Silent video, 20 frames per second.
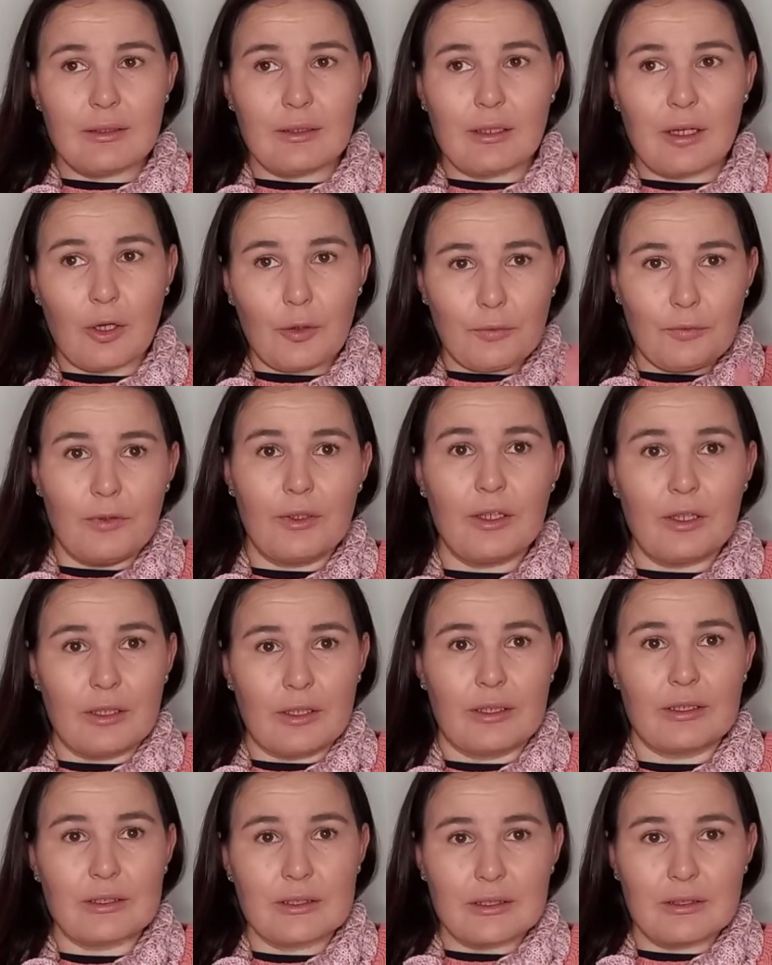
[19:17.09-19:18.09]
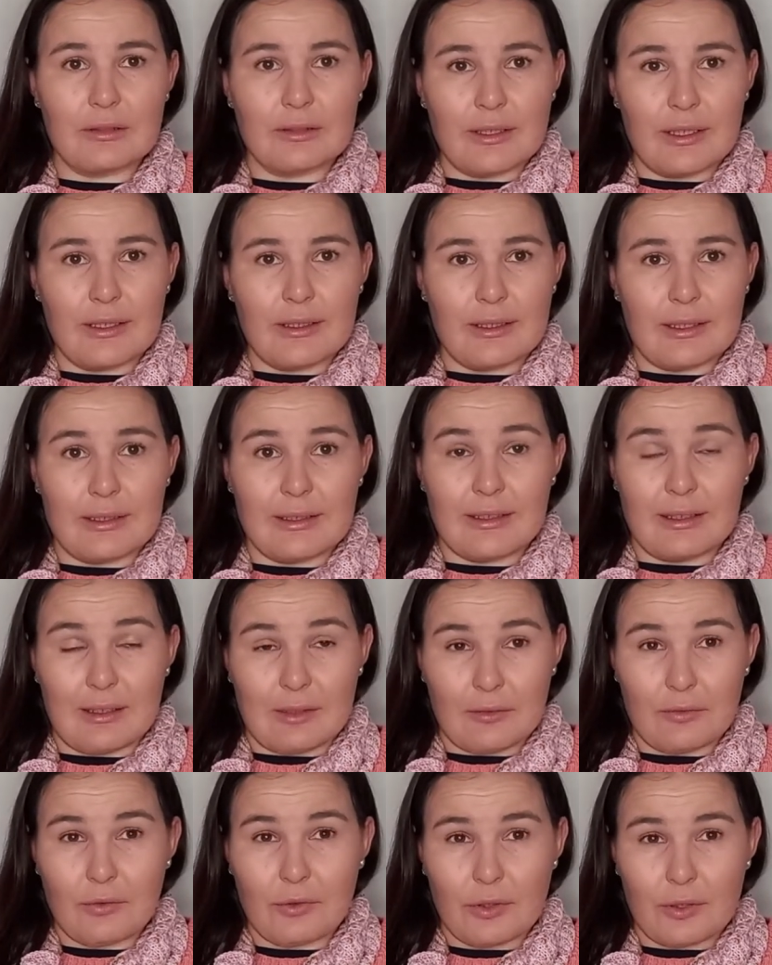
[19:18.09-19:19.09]
Hopefully I can still get that
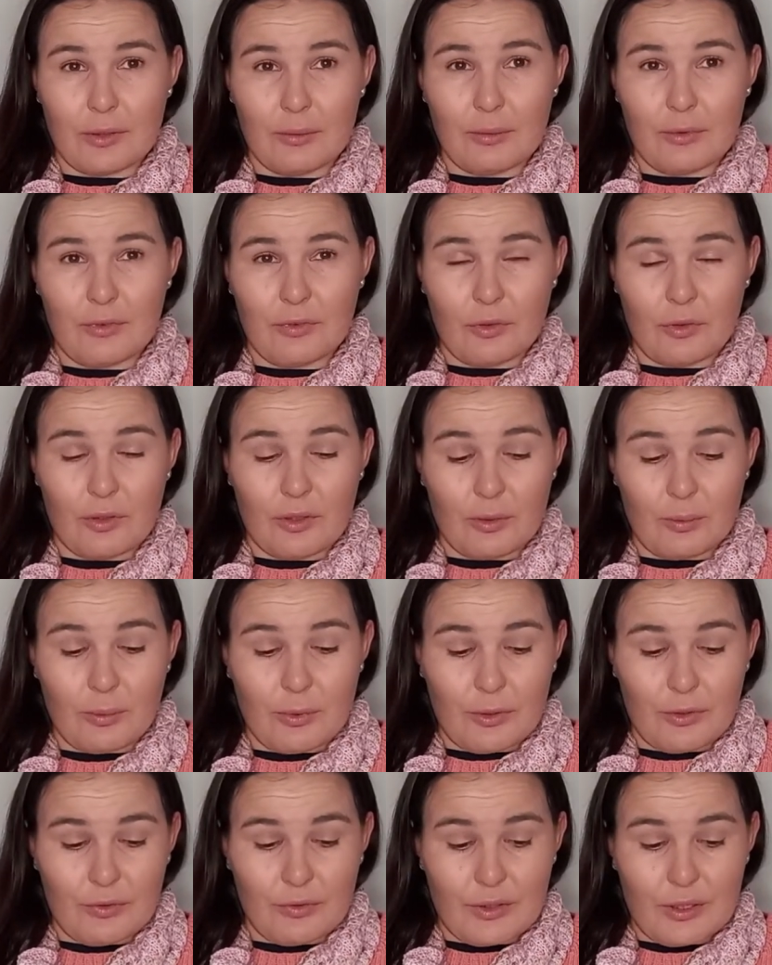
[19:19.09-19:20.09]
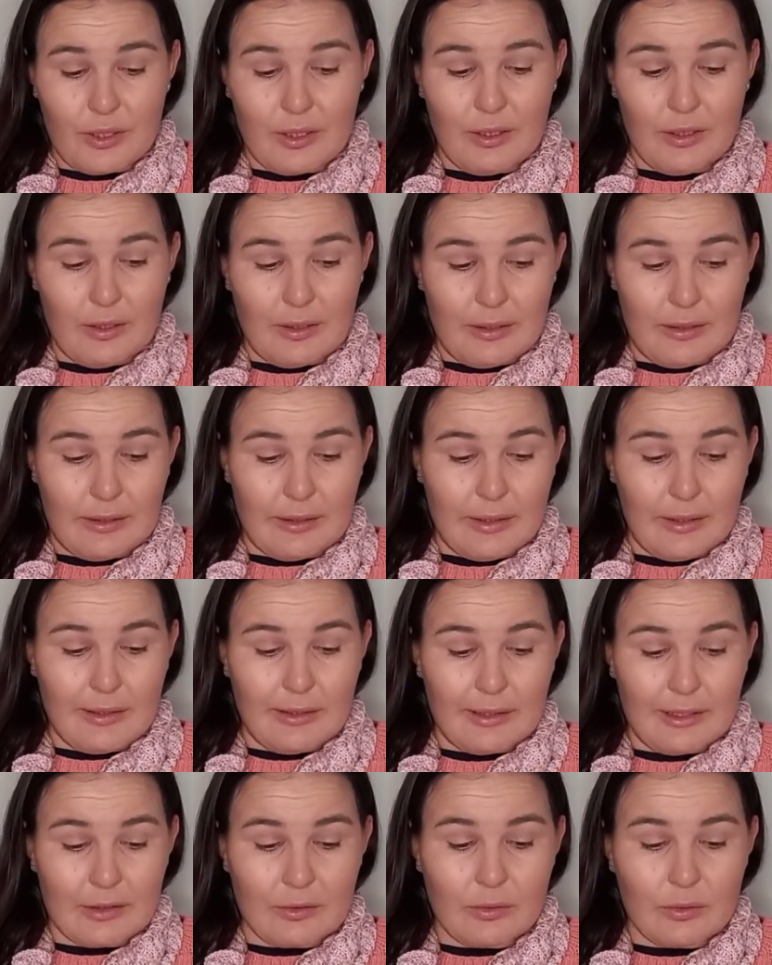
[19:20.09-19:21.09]
done for her before her birthday, and then
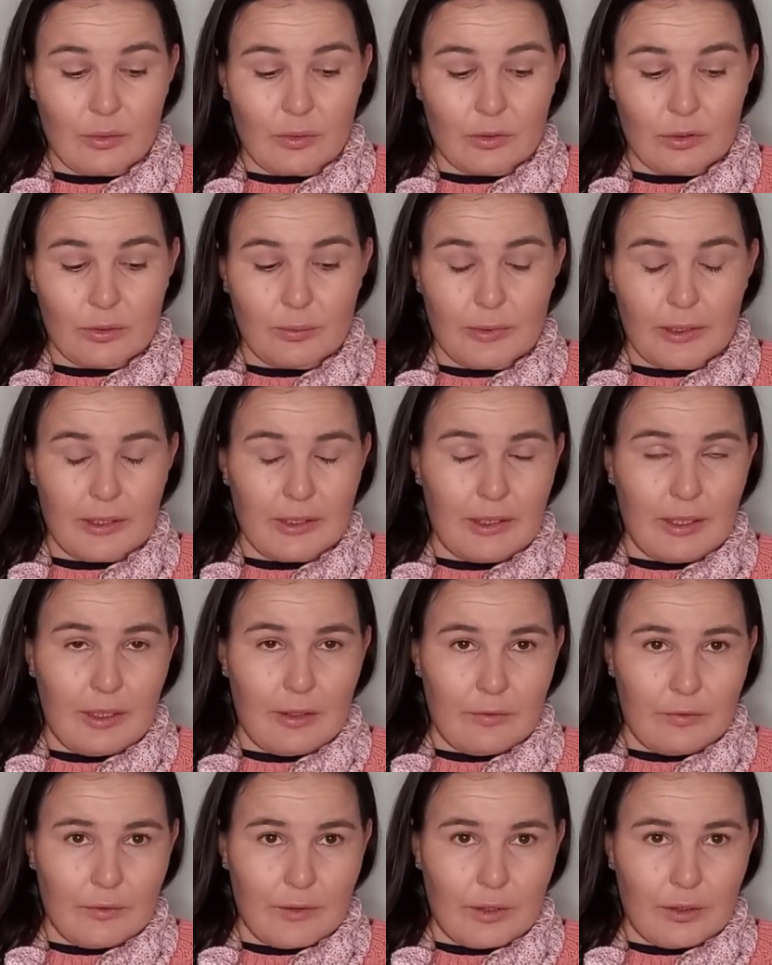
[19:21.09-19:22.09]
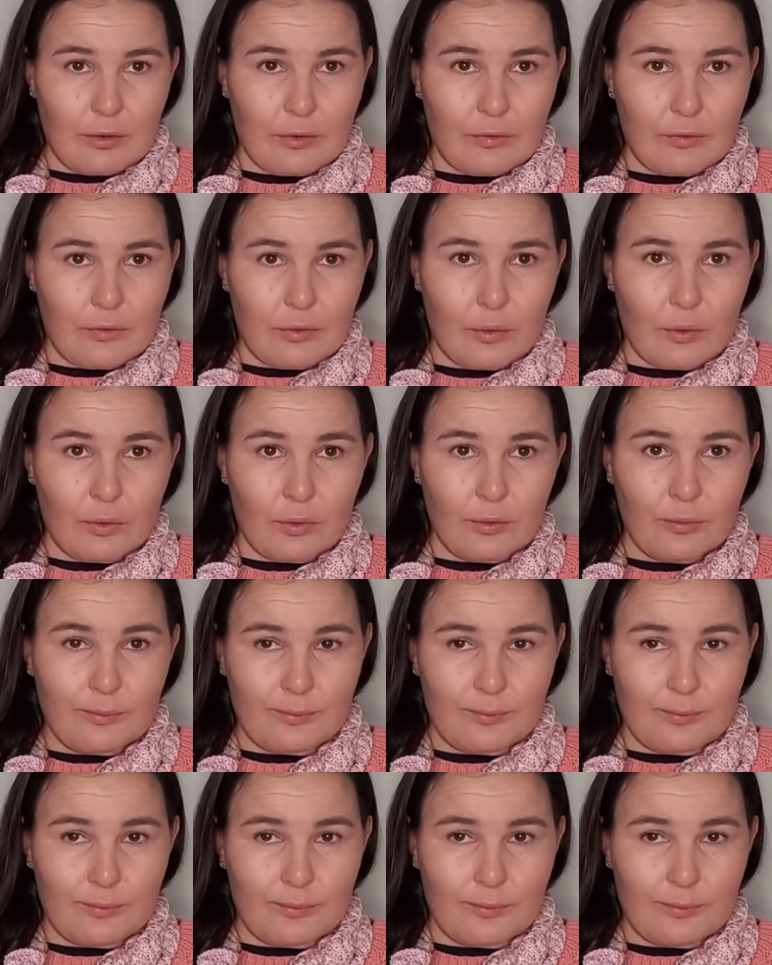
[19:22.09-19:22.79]
that will also be an FO for